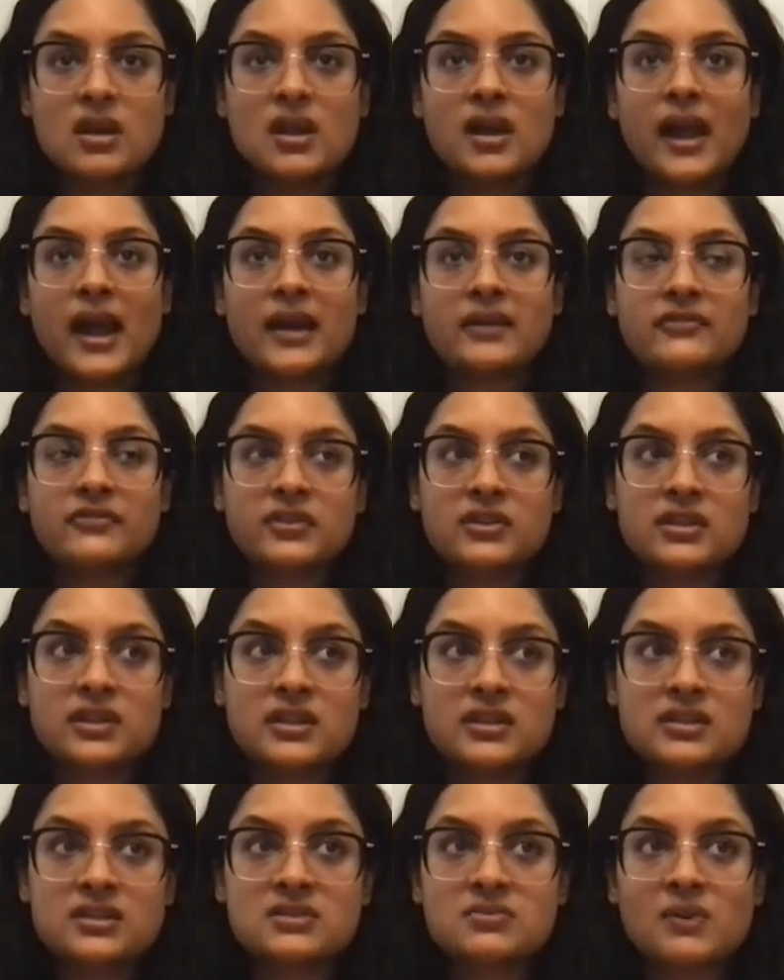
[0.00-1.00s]
And for
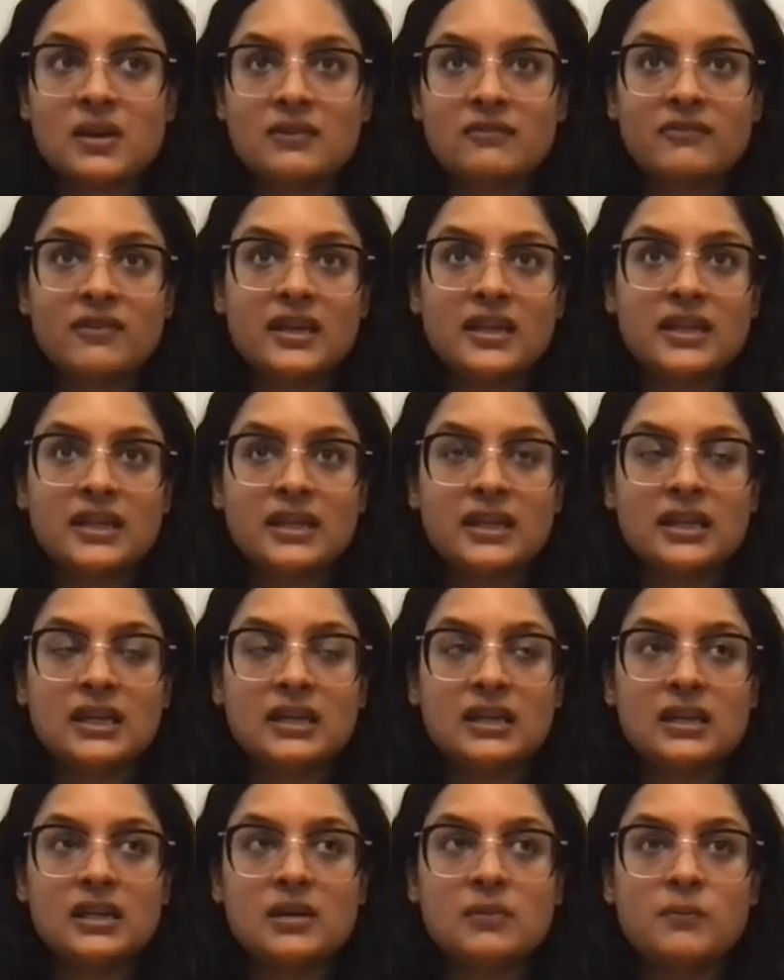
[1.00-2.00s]
this, one very
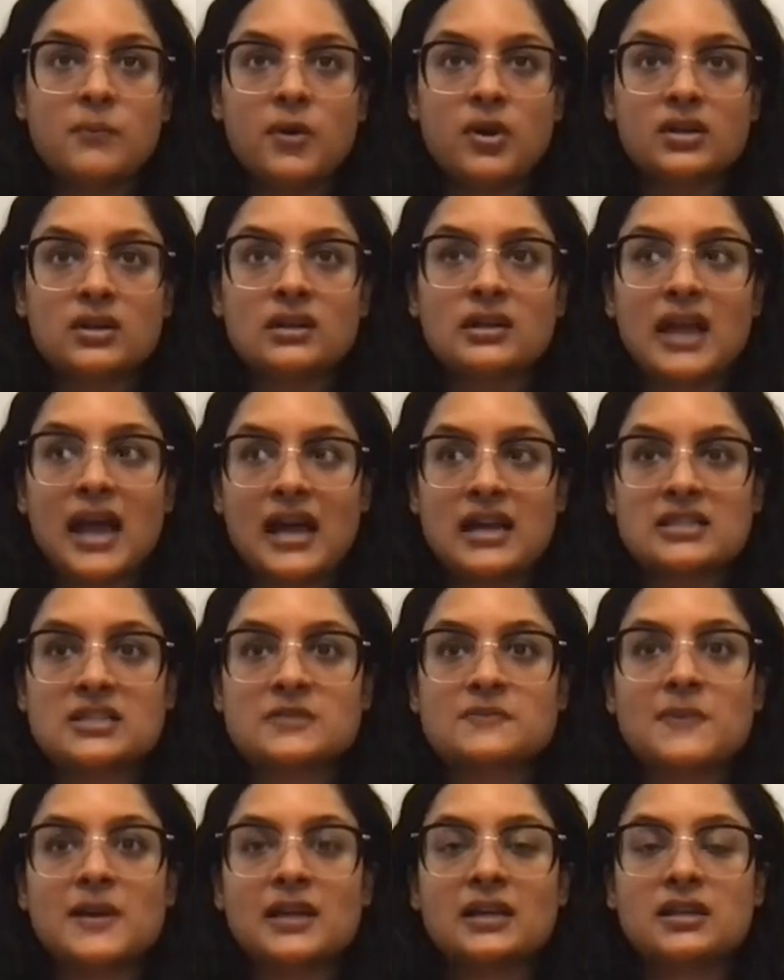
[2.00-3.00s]
important
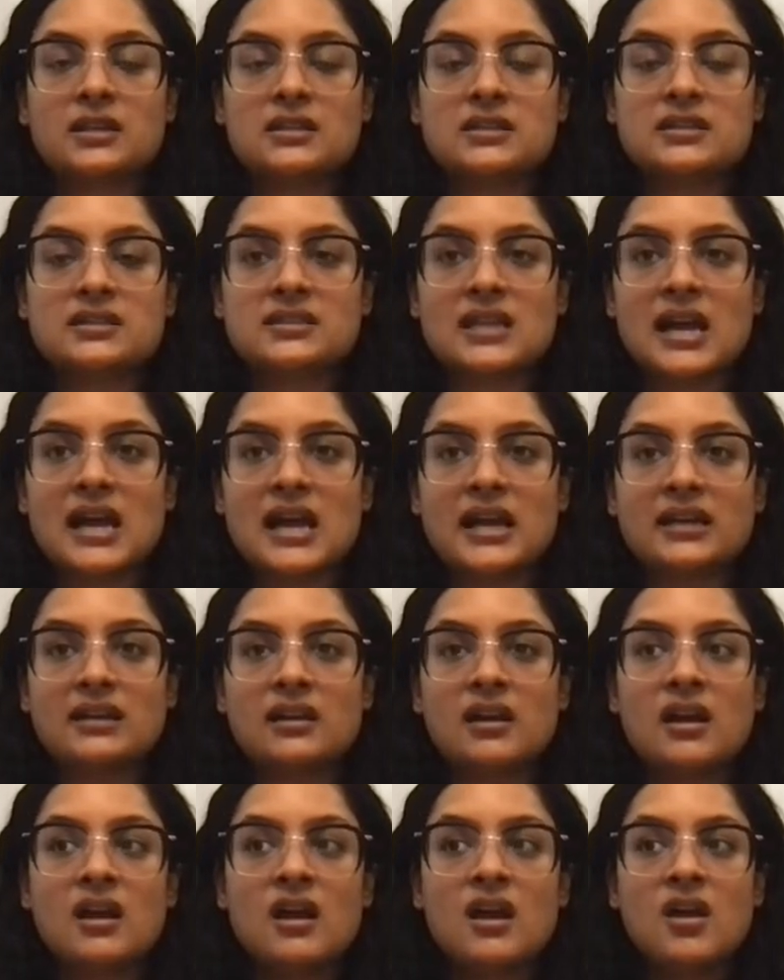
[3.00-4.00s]
aspect is that
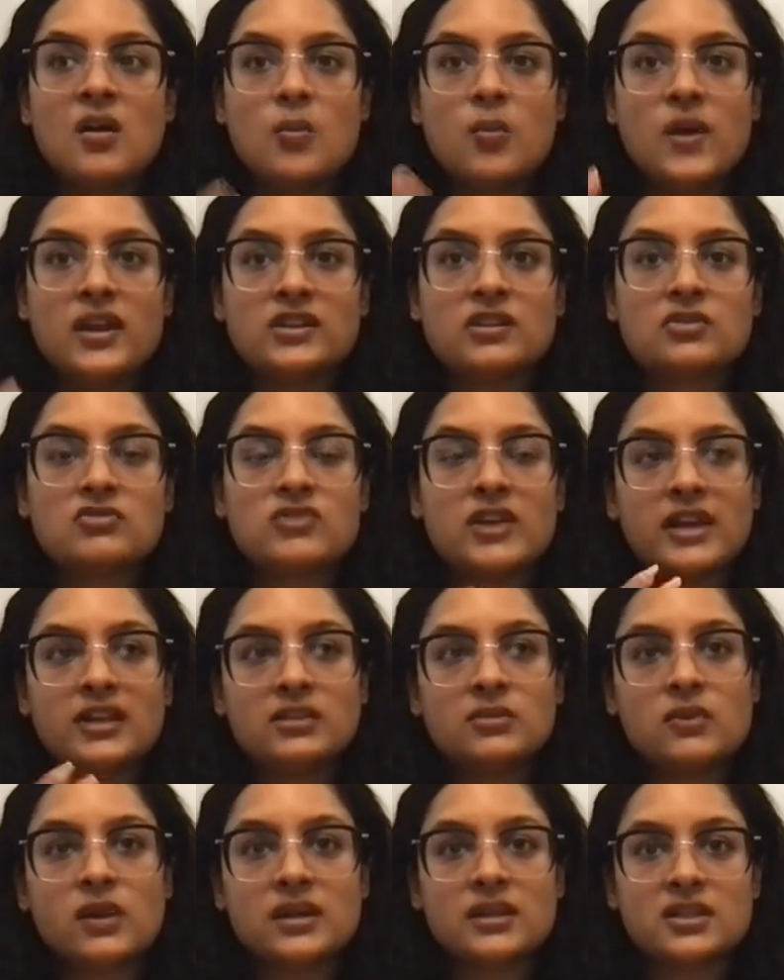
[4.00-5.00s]
when you're trying
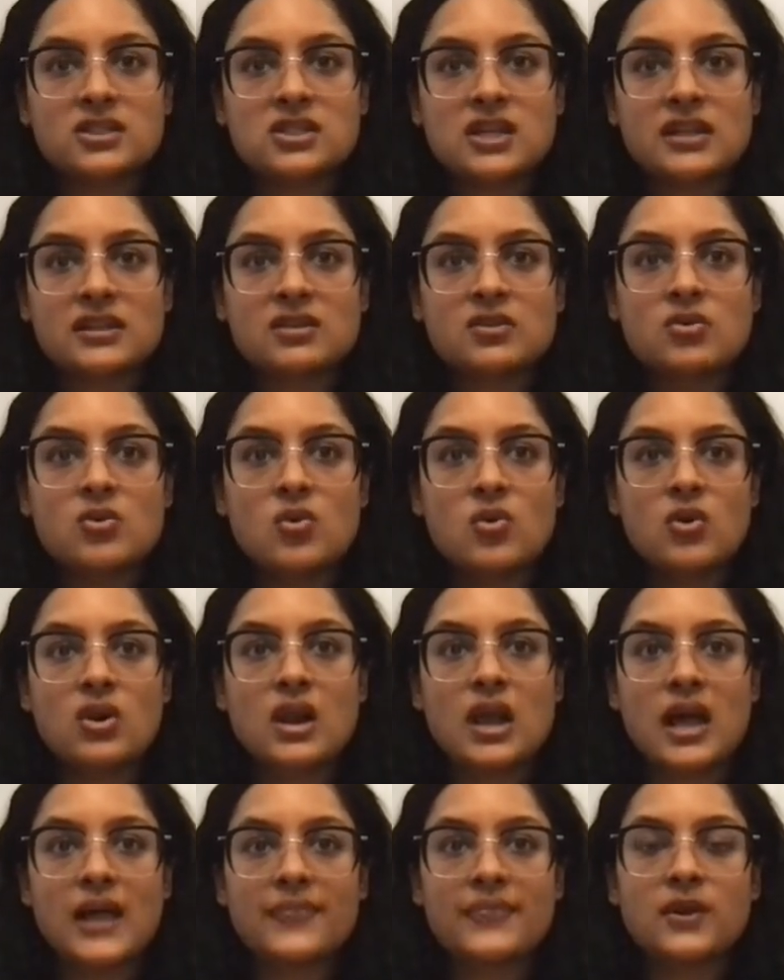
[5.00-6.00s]
to understand the goal
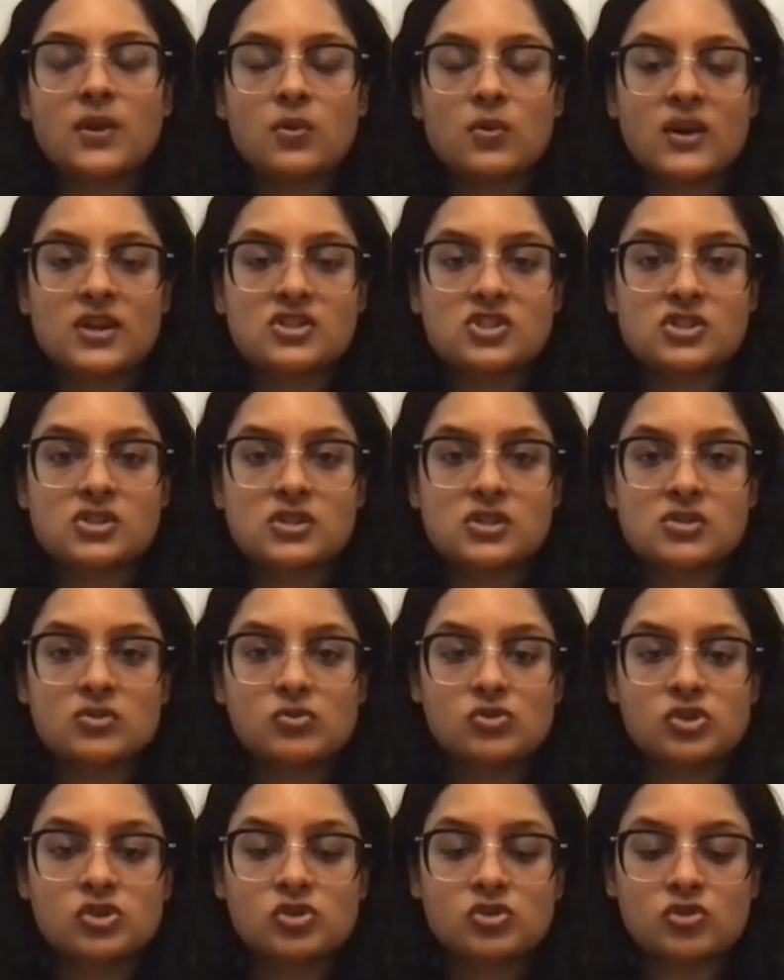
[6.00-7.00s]
and the question,
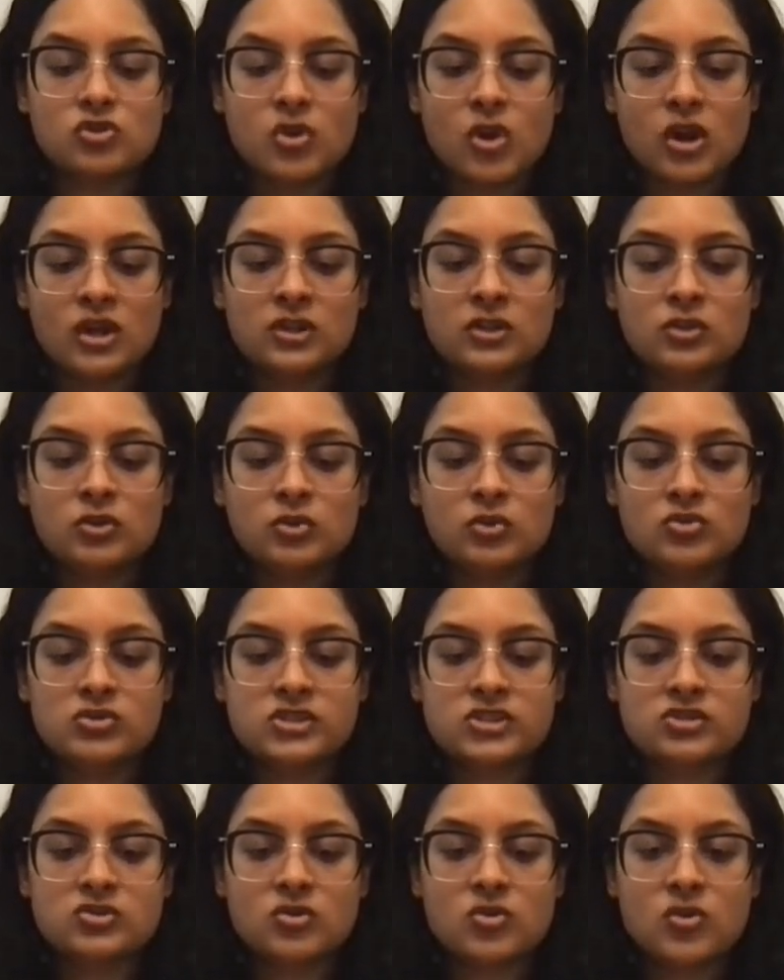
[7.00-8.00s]
you should not do
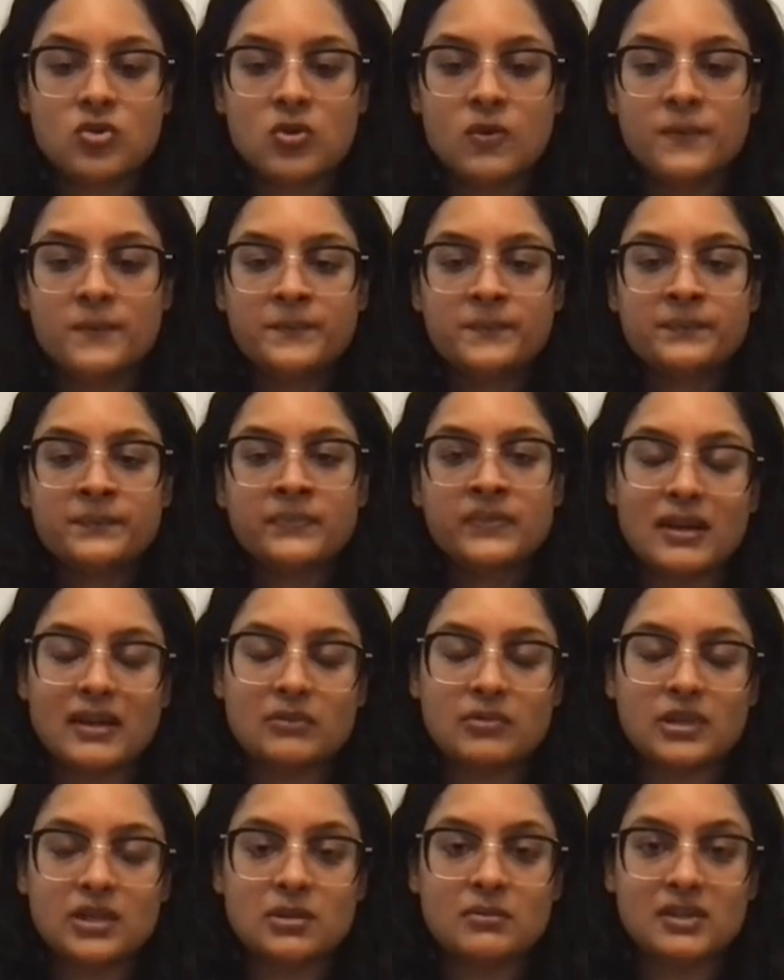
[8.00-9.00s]
so like
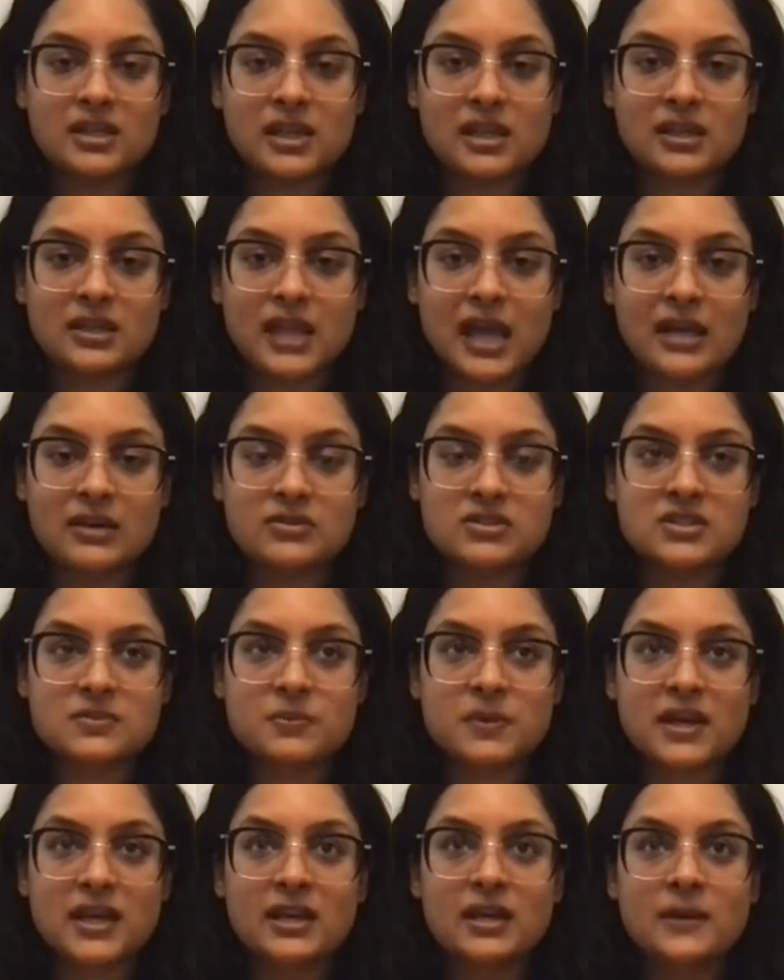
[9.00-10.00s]
when you're making a tarot
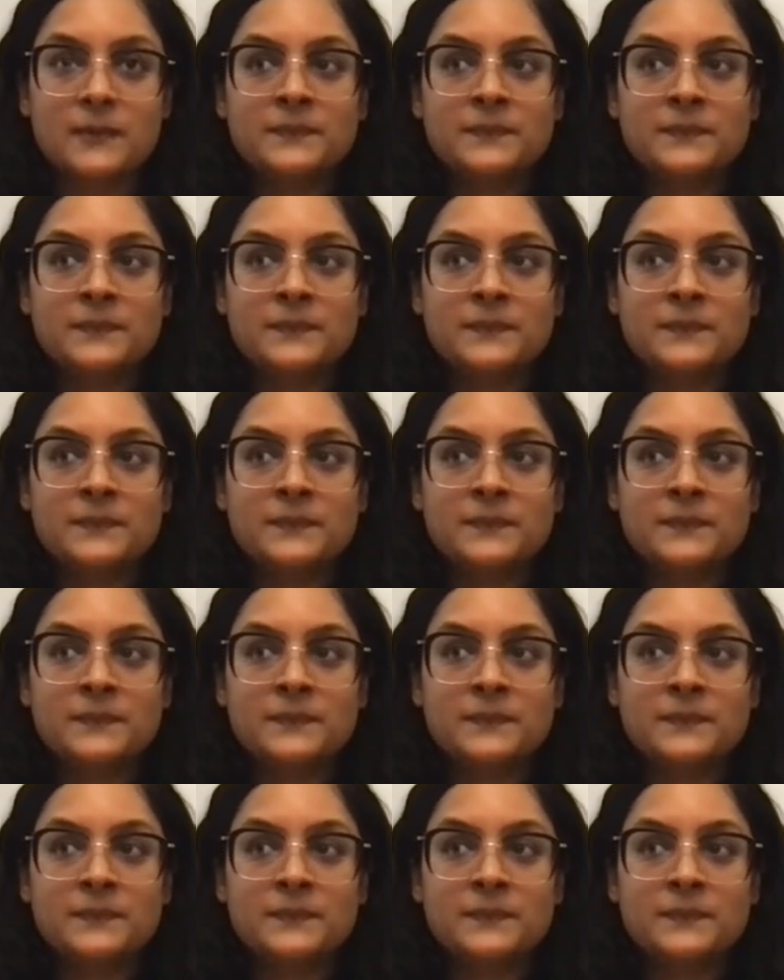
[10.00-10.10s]
spread,